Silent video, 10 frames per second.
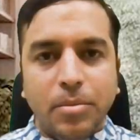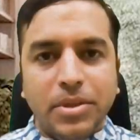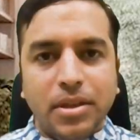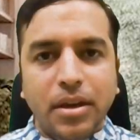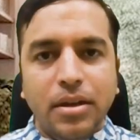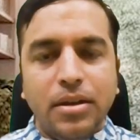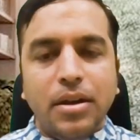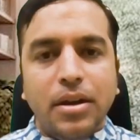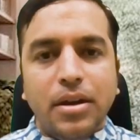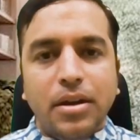Namaste
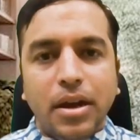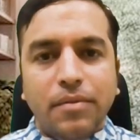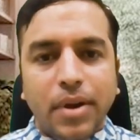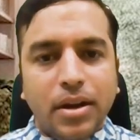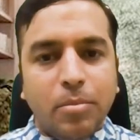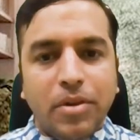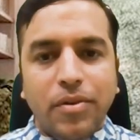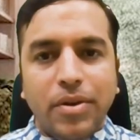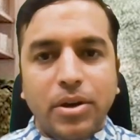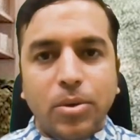and welcome
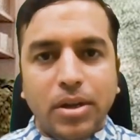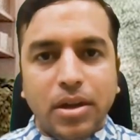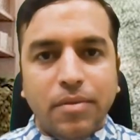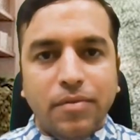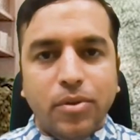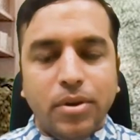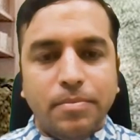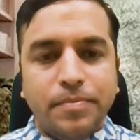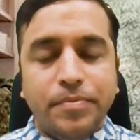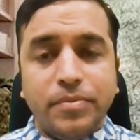everyone to Atharva
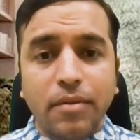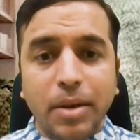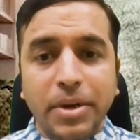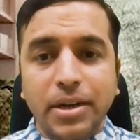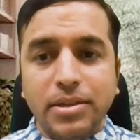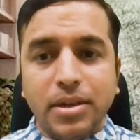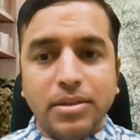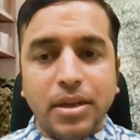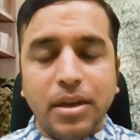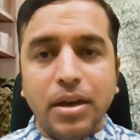Forum. We'll be
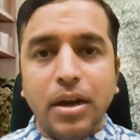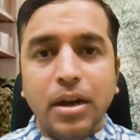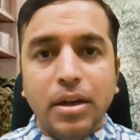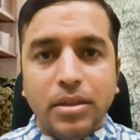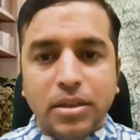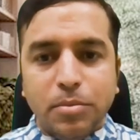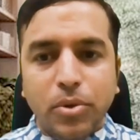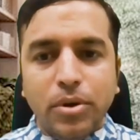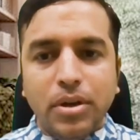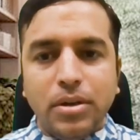discussing this
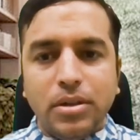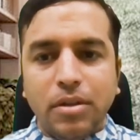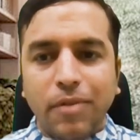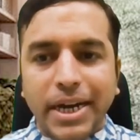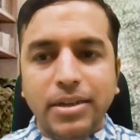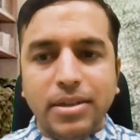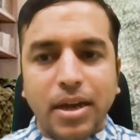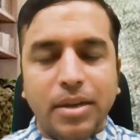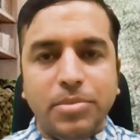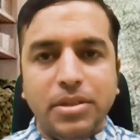book, The White
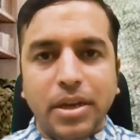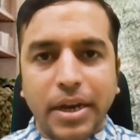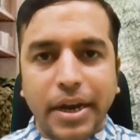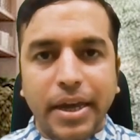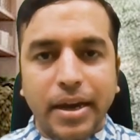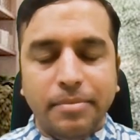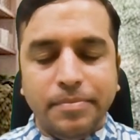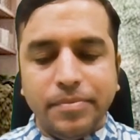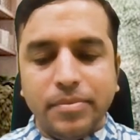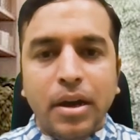Sahibs in India.
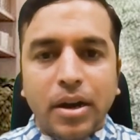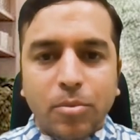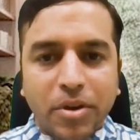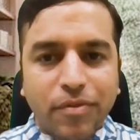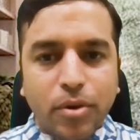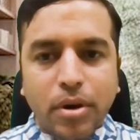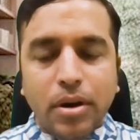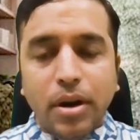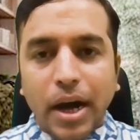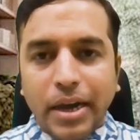Now,
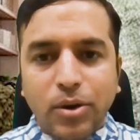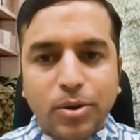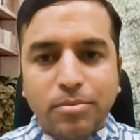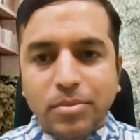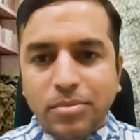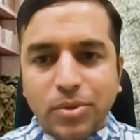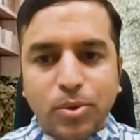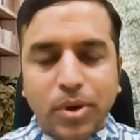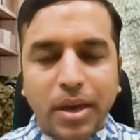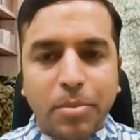before I go
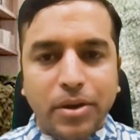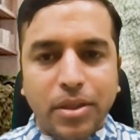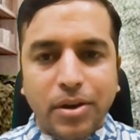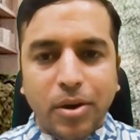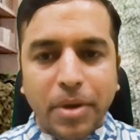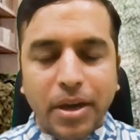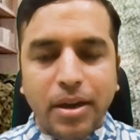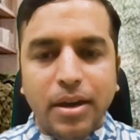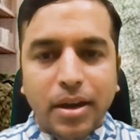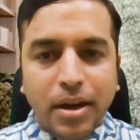too deep into the topic,
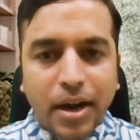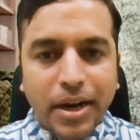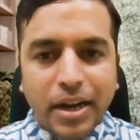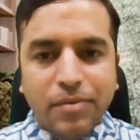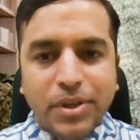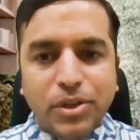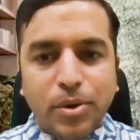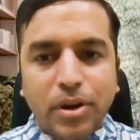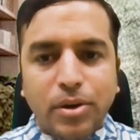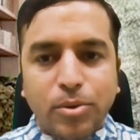I'd request
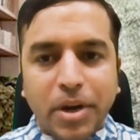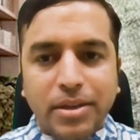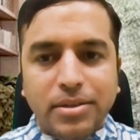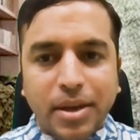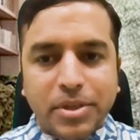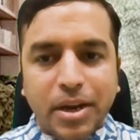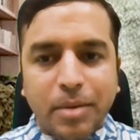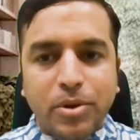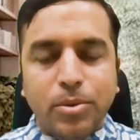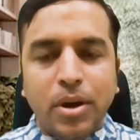you all to please
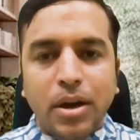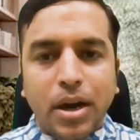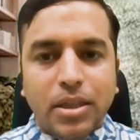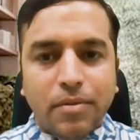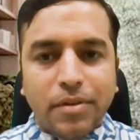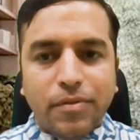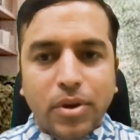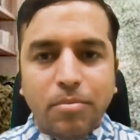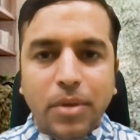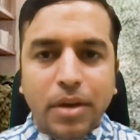subscribe to Atharva
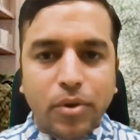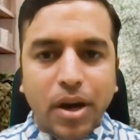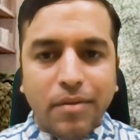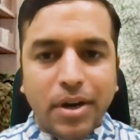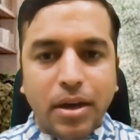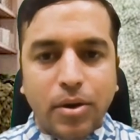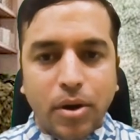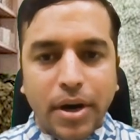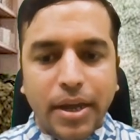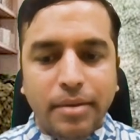Forum if you haven't done
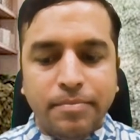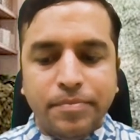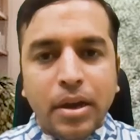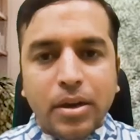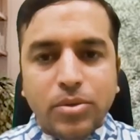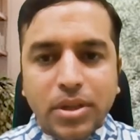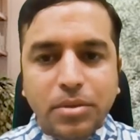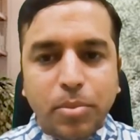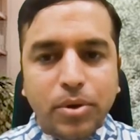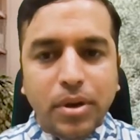already. Now,
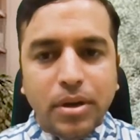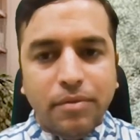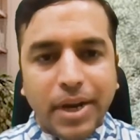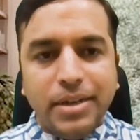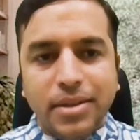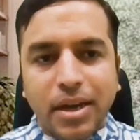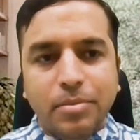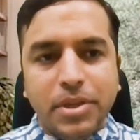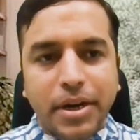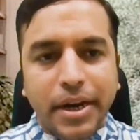this book, White
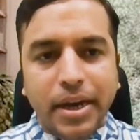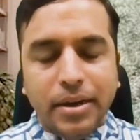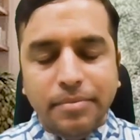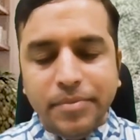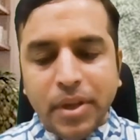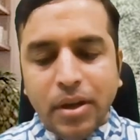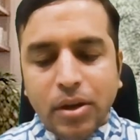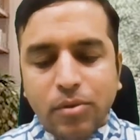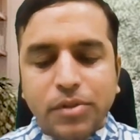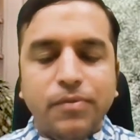Sahibs in India,
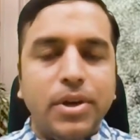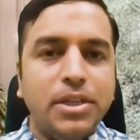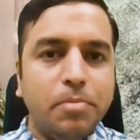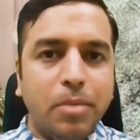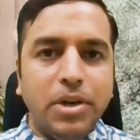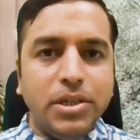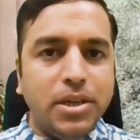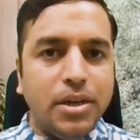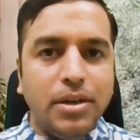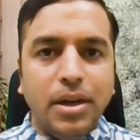was first published
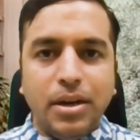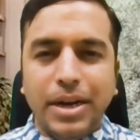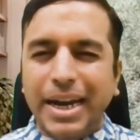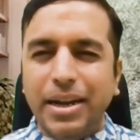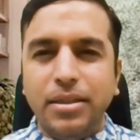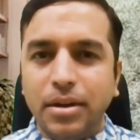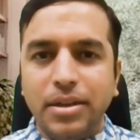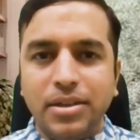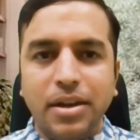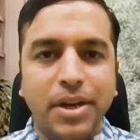in
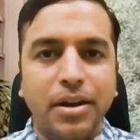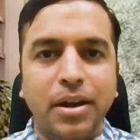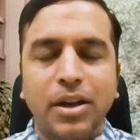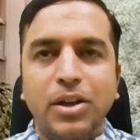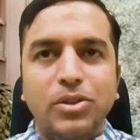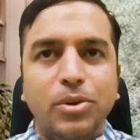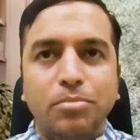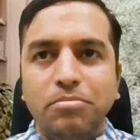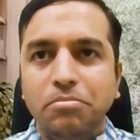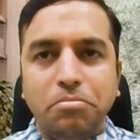1937,
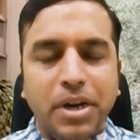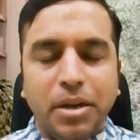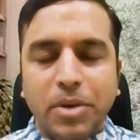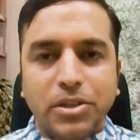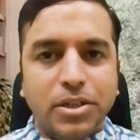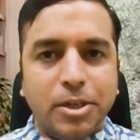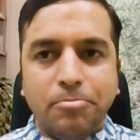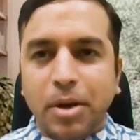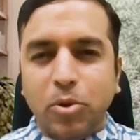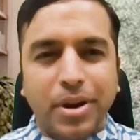so pretty much
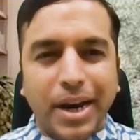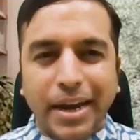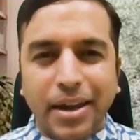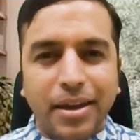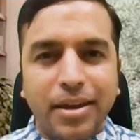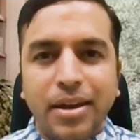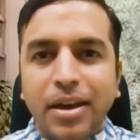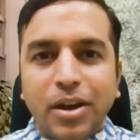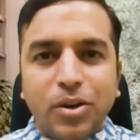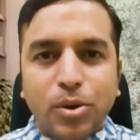about 90,
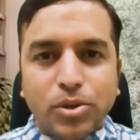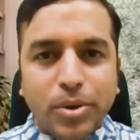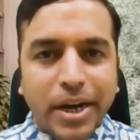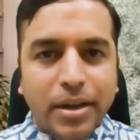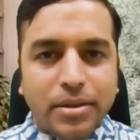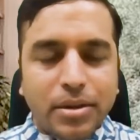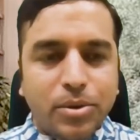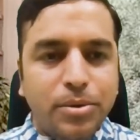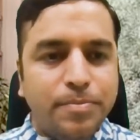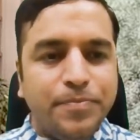close to 90 years
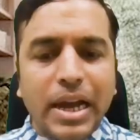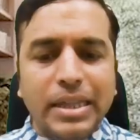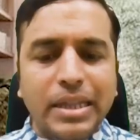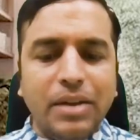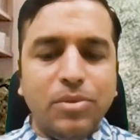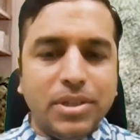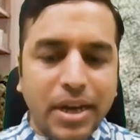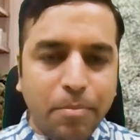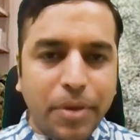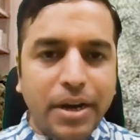ago. And then there was a
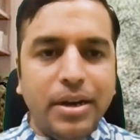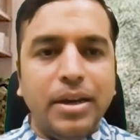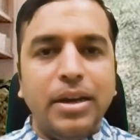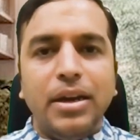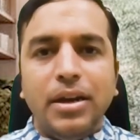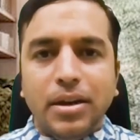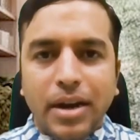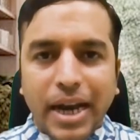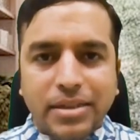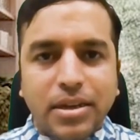reprint
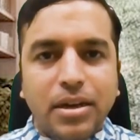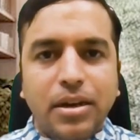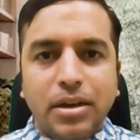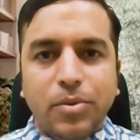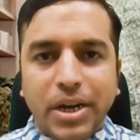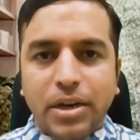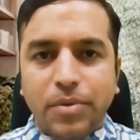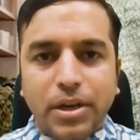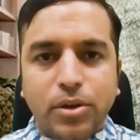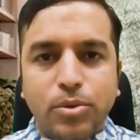last year in
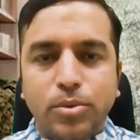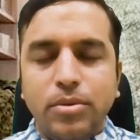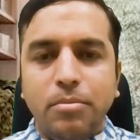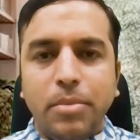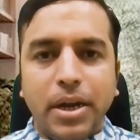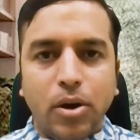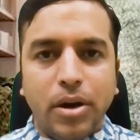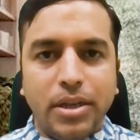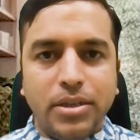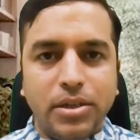2022 by an
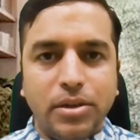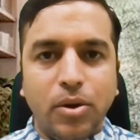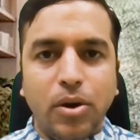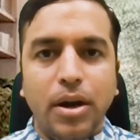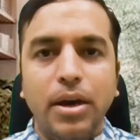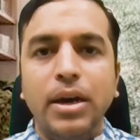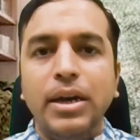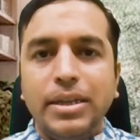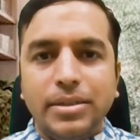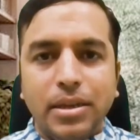organization called
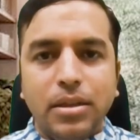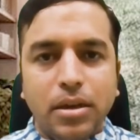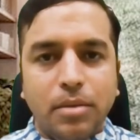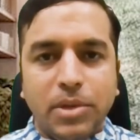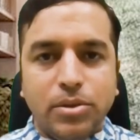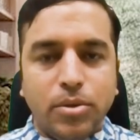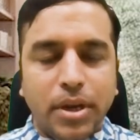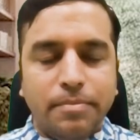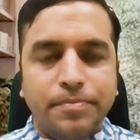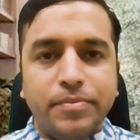Sidh in
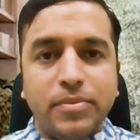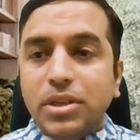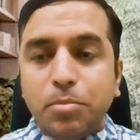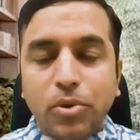Missouri. This